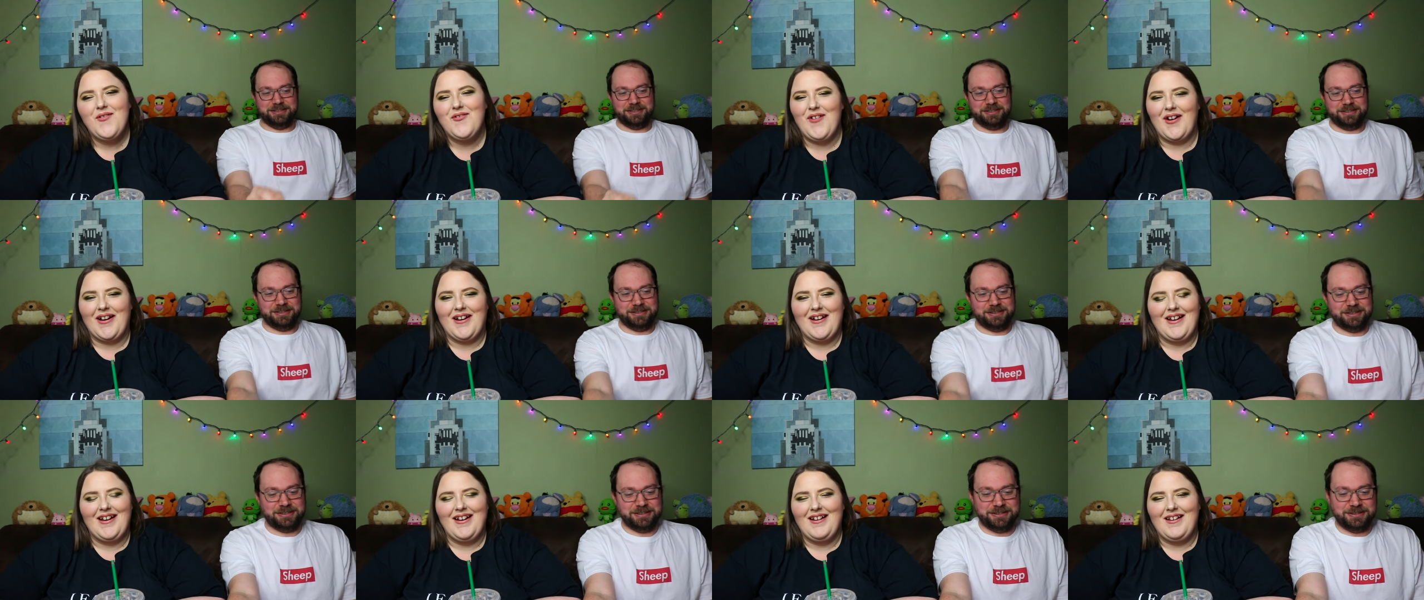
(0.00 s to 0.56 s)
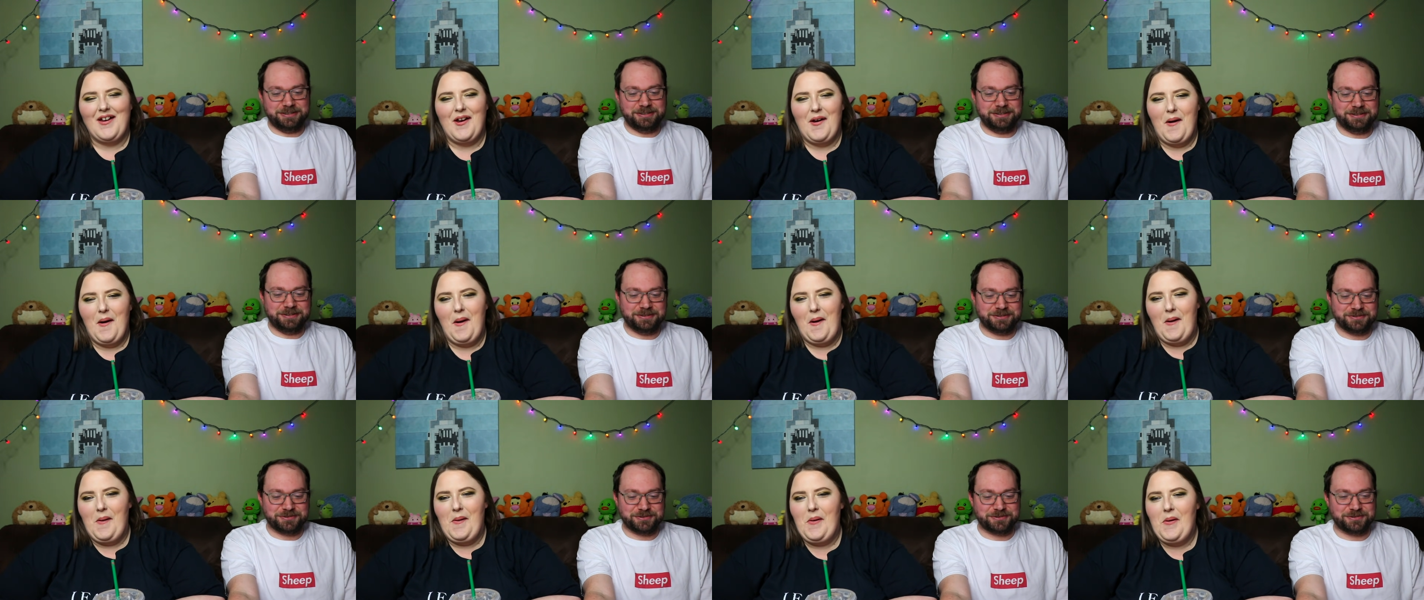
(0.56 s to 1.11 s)
Speaker 1: Fucking idiot.
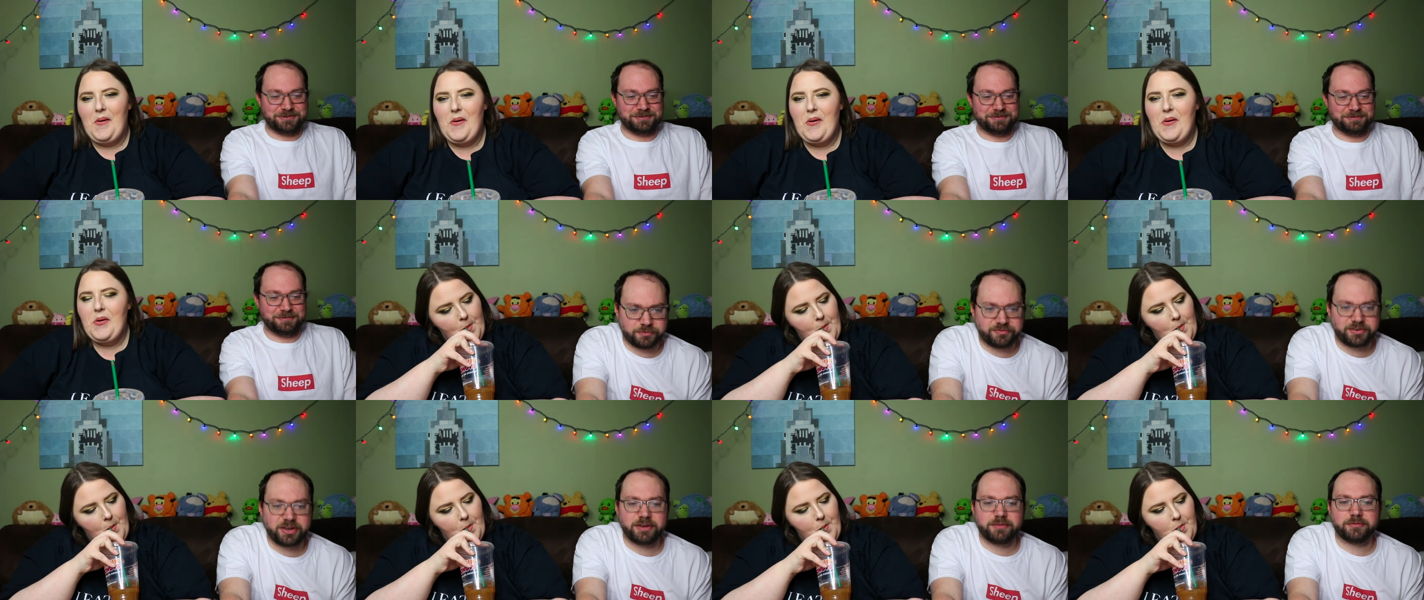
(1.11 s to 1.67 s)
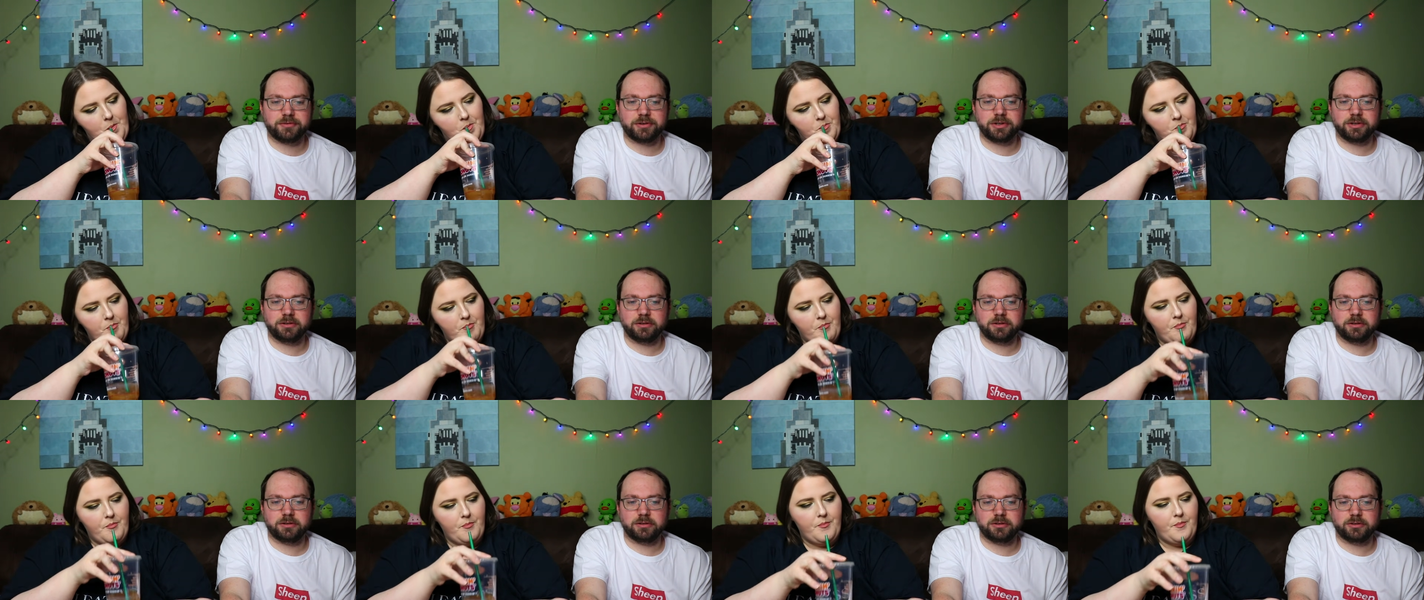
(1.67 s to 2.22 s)
Favorite
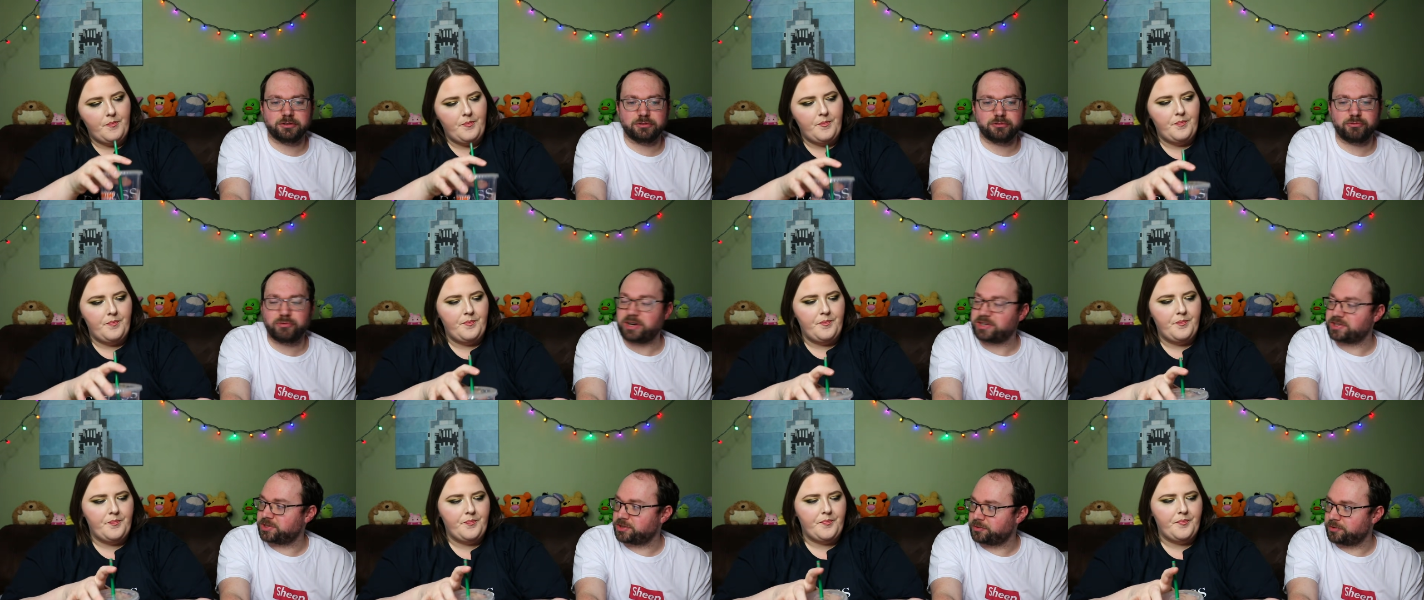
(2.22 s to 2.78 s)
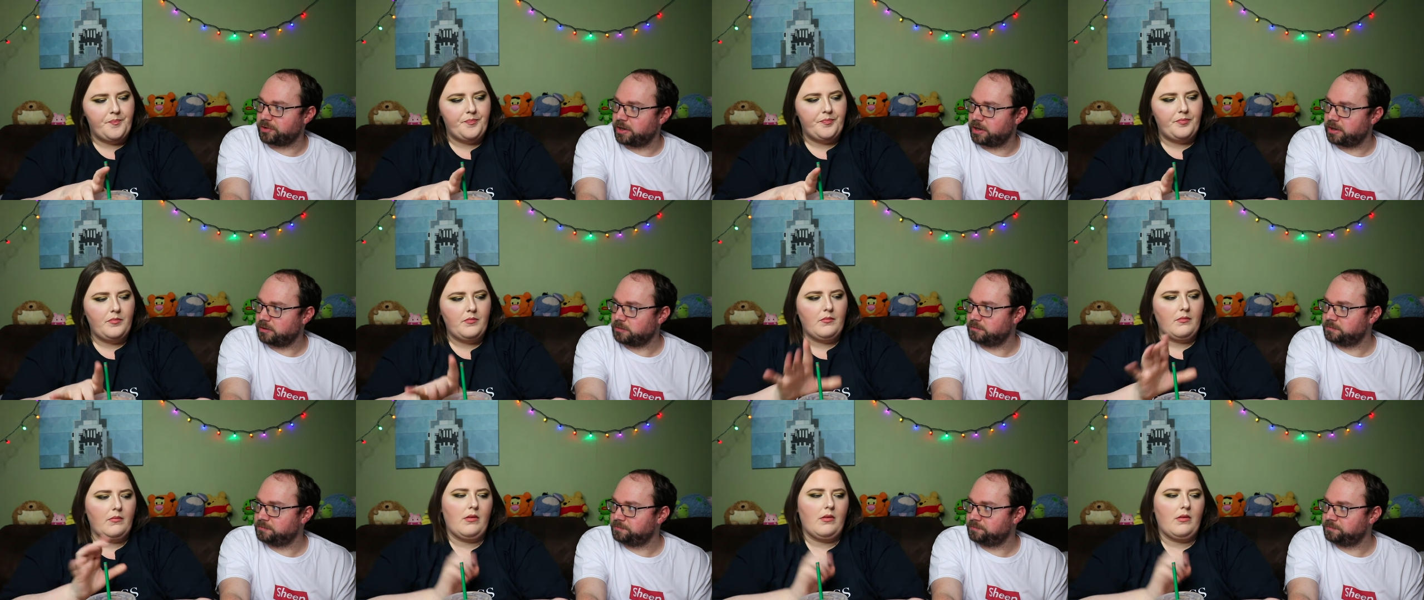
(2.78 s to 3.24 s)
restaurant.